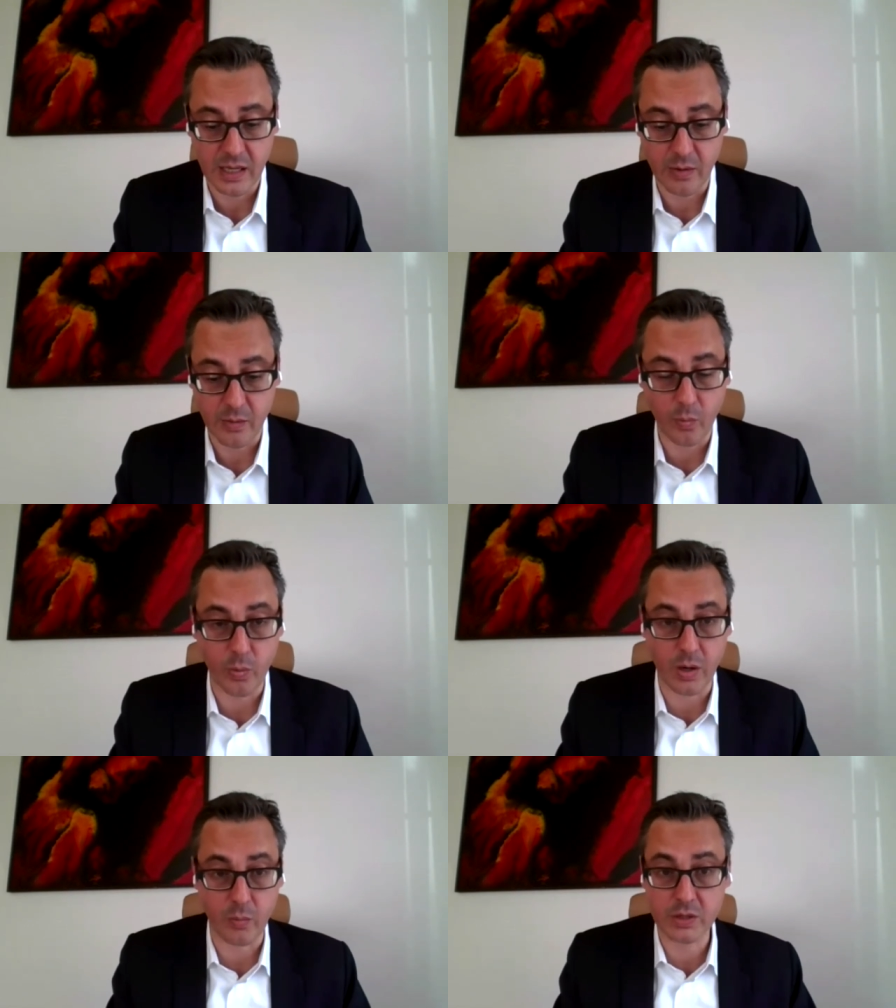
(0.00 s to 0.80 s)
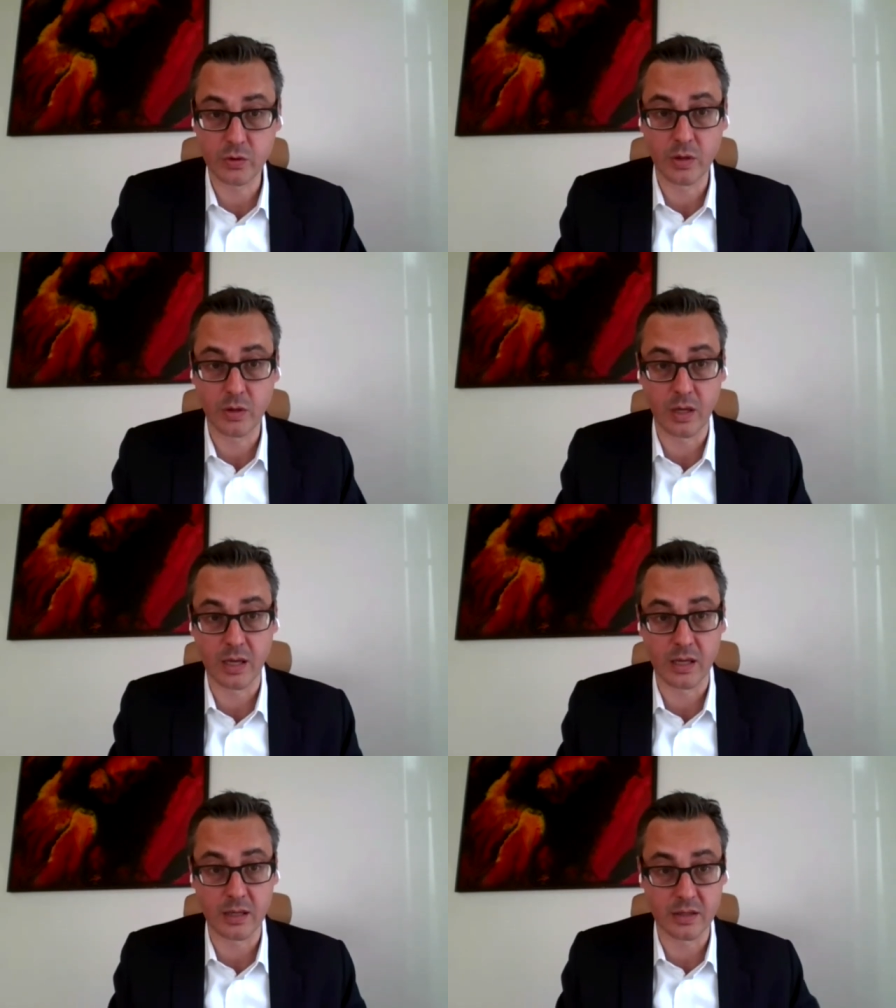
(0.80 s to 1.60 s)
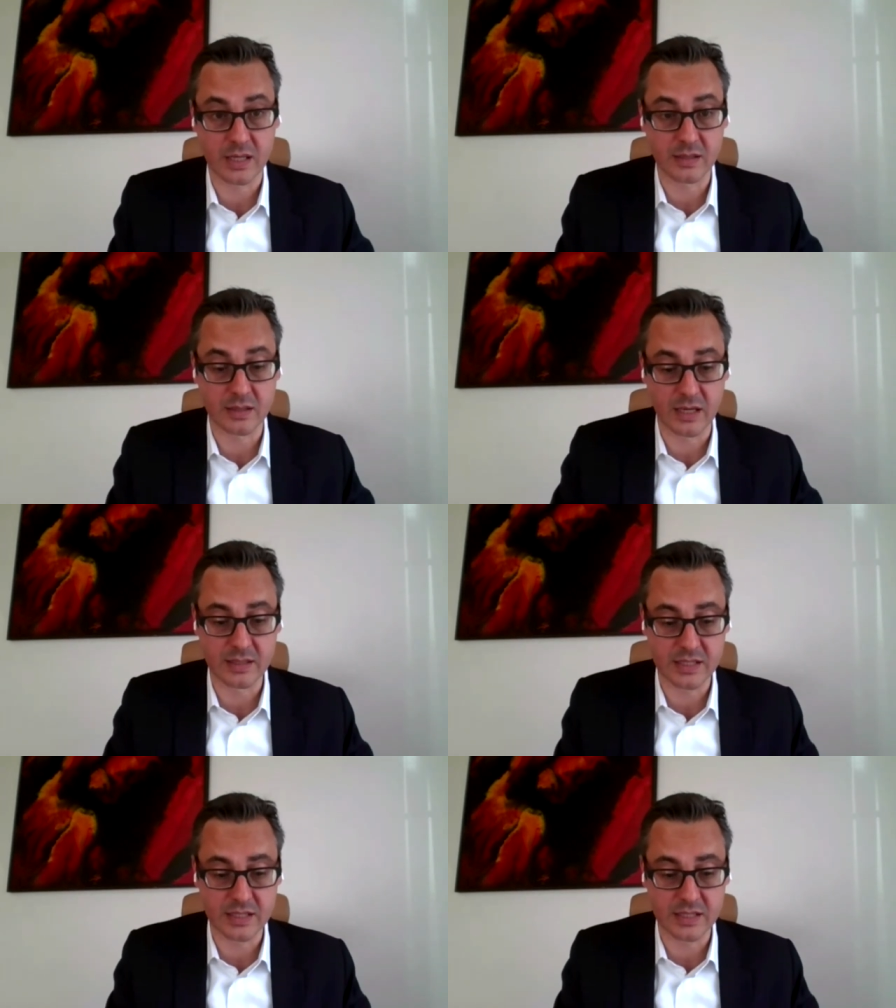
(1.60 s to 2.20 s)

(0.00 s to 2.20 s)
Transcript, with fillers: Uh, what, what do you, uh, that,